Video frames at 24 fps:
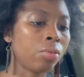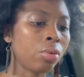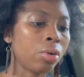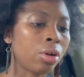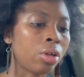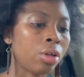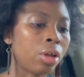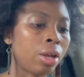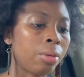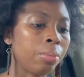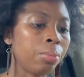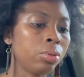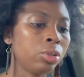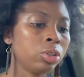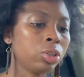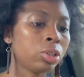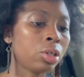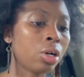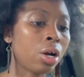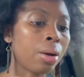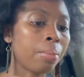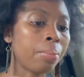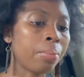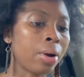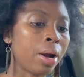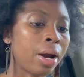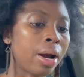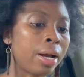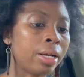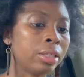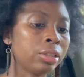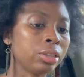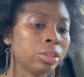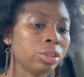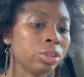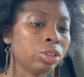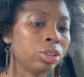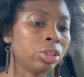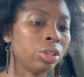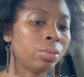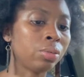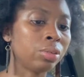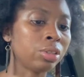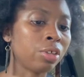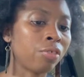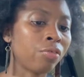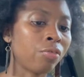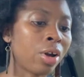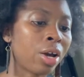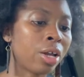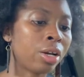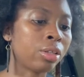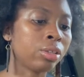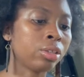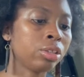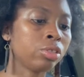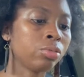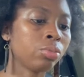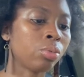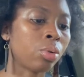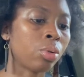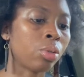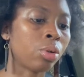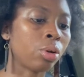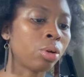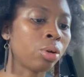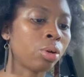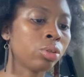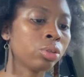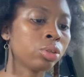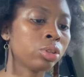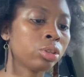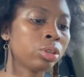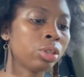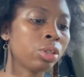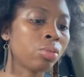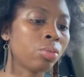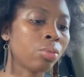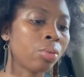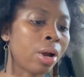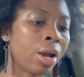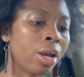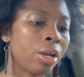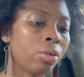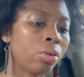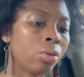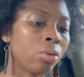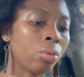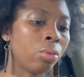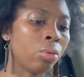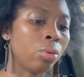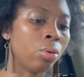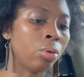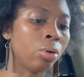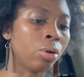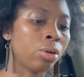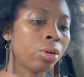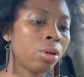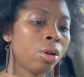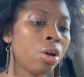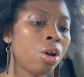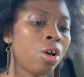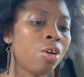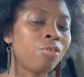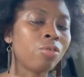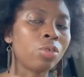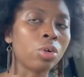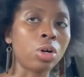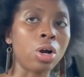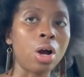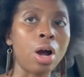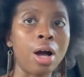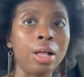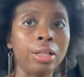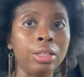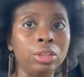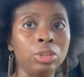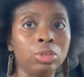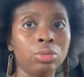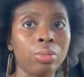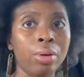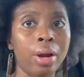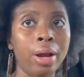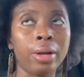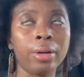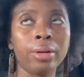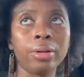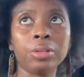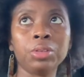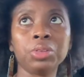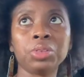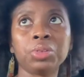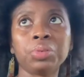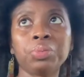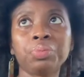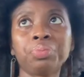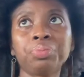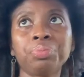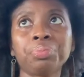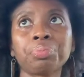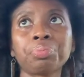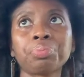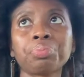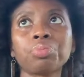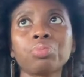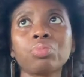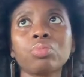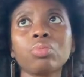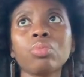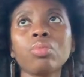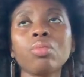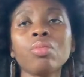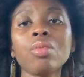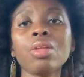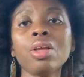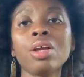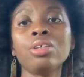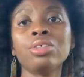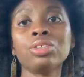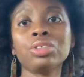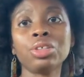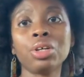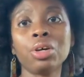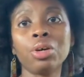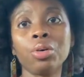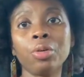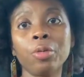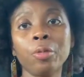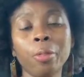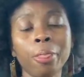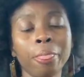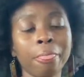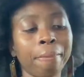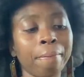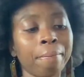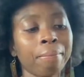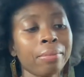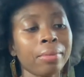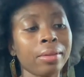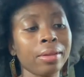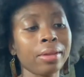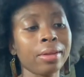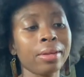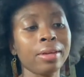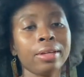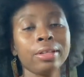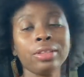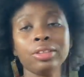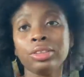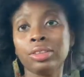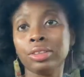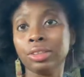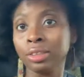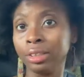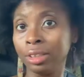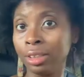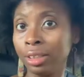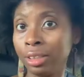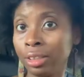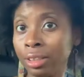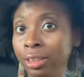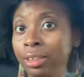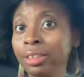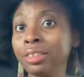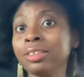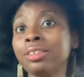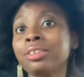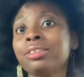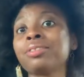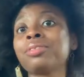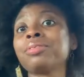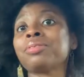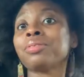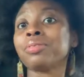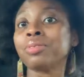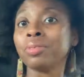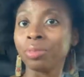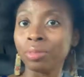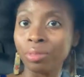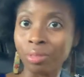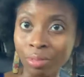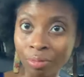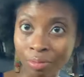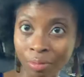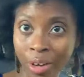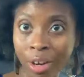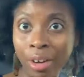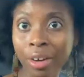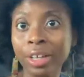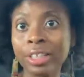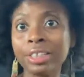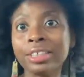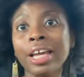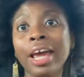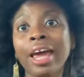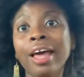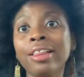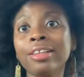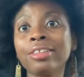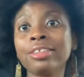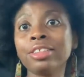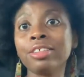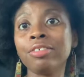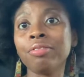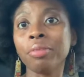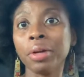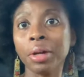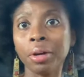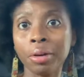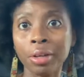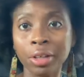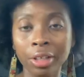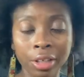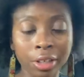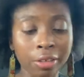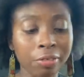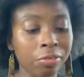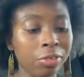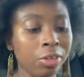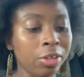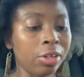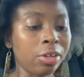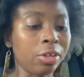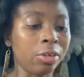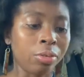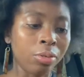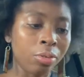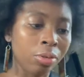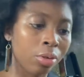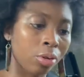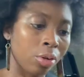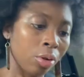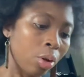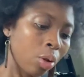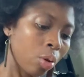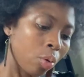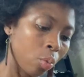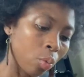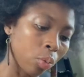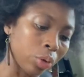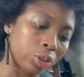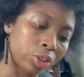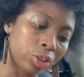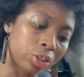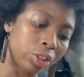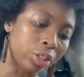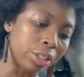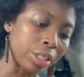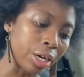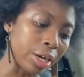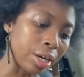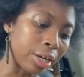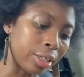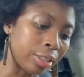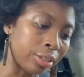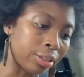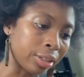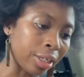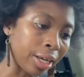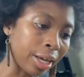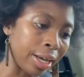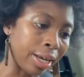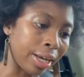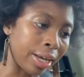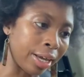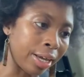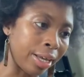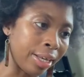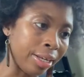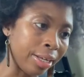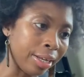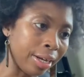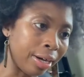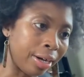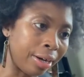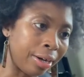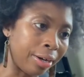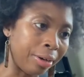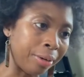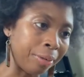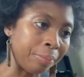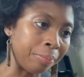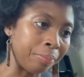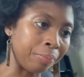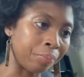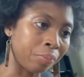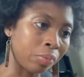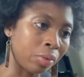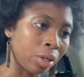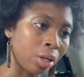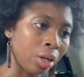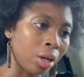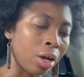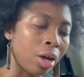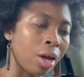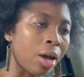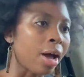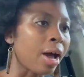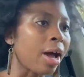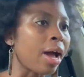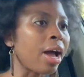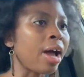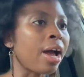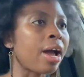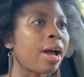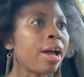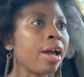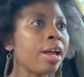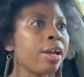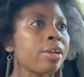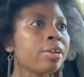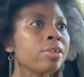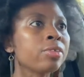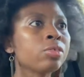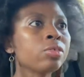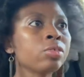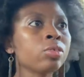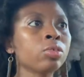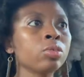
for a Pushcart Prize, and she was a finalist for the Hurston Wright Award for College Writers. So she is very talented, very gifted in what she does. And I